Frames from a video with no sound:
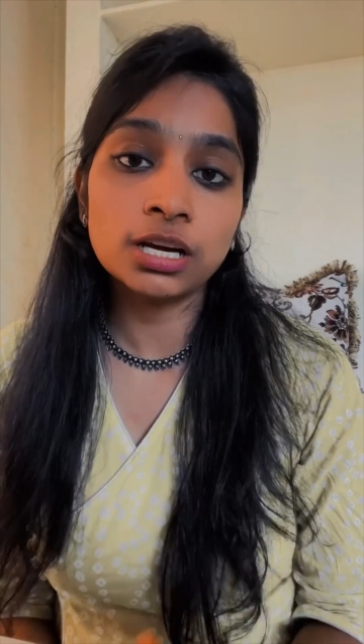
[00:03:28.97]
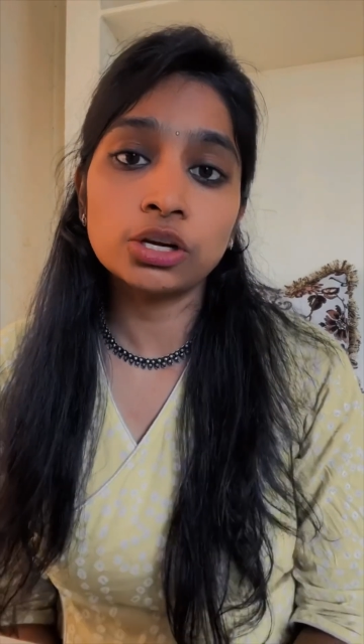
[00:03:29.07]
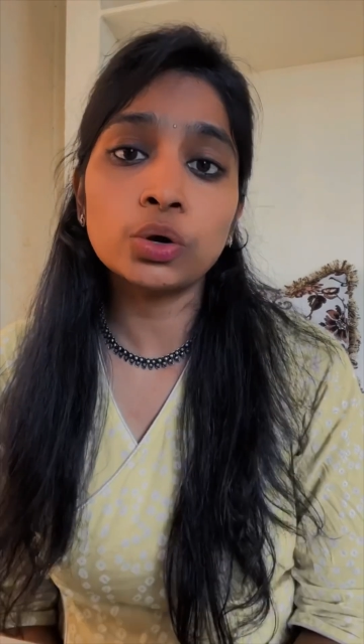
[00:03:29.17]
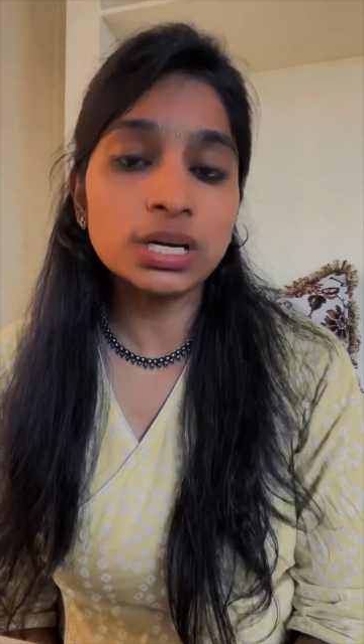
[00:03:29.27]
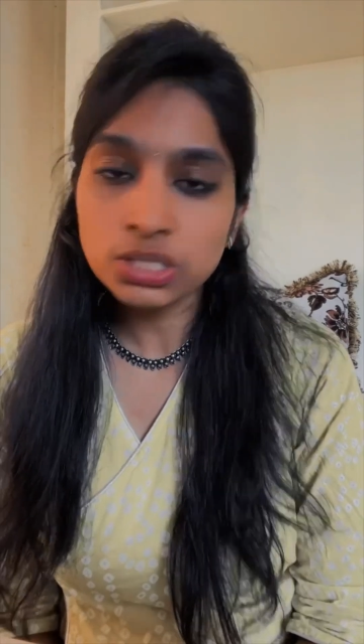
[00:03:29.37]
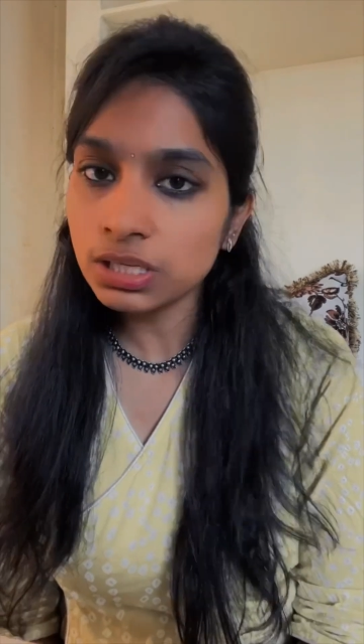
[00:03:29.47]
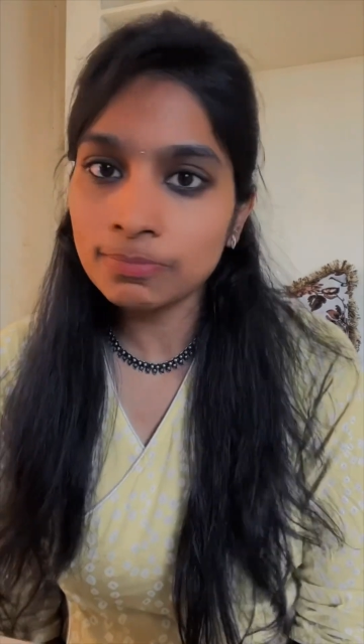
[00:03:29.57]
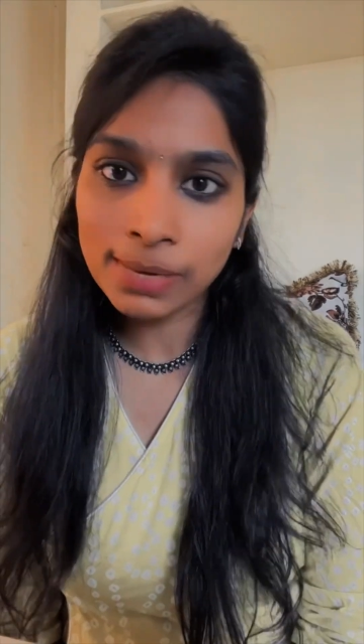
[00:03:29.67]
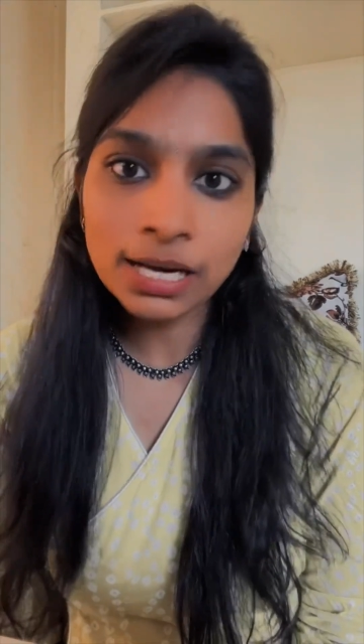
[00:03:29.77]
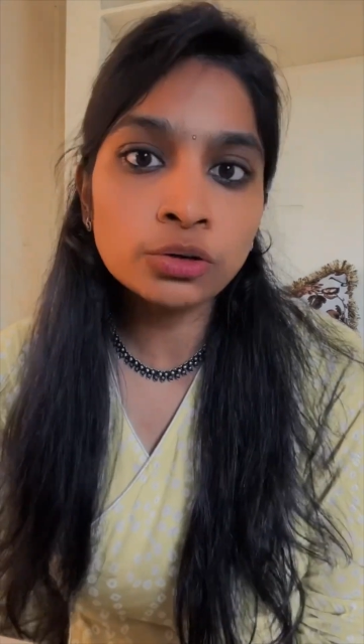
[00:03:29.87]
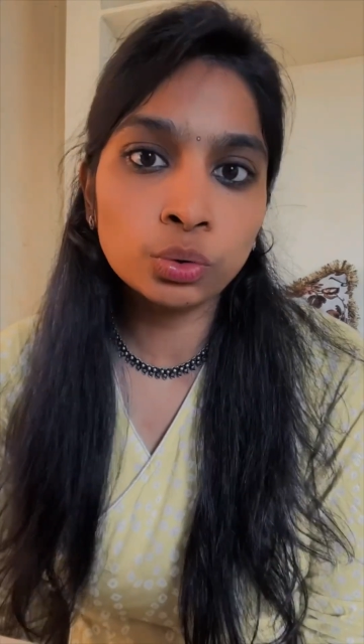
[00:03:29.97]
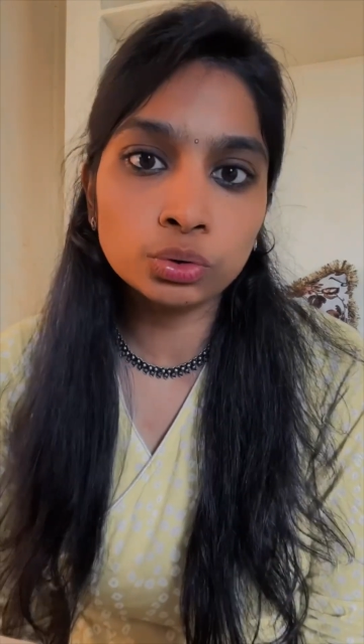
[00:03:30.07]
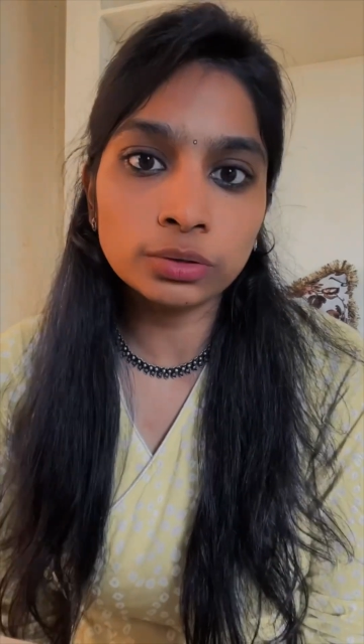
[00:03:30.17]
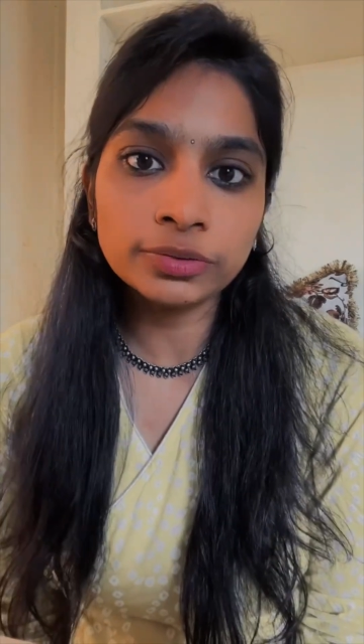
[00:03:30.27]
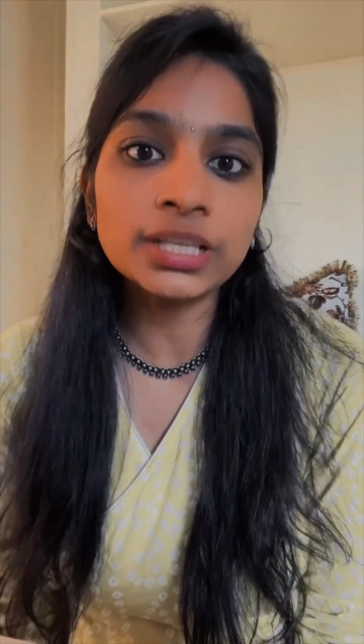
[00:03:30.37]
You can just make a
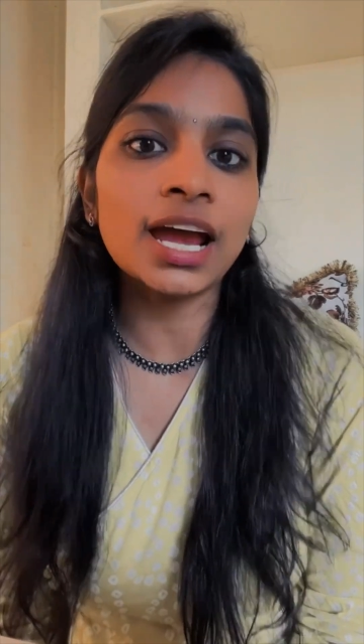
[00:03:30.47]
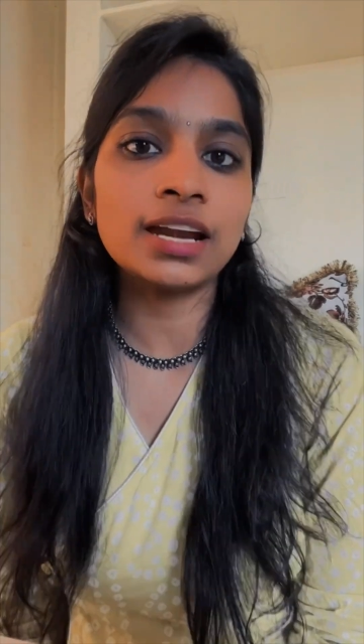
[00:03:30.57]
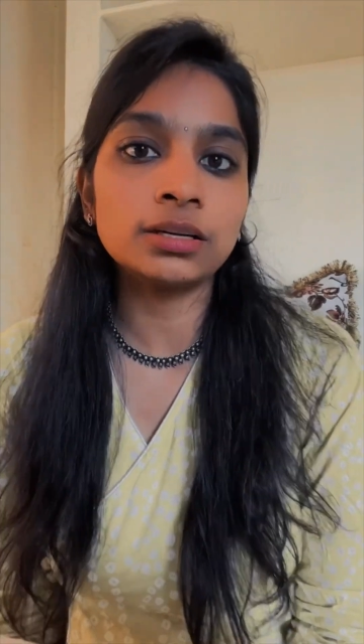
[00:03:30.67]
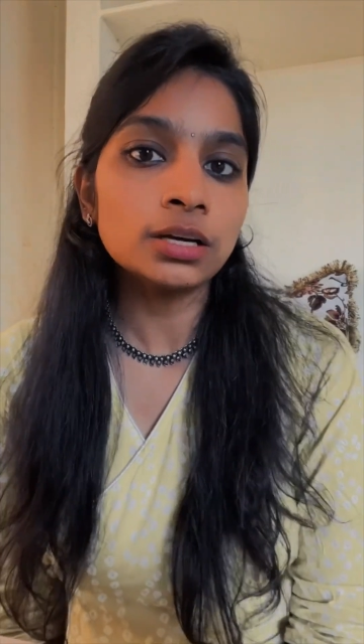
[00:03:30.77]
note of it, and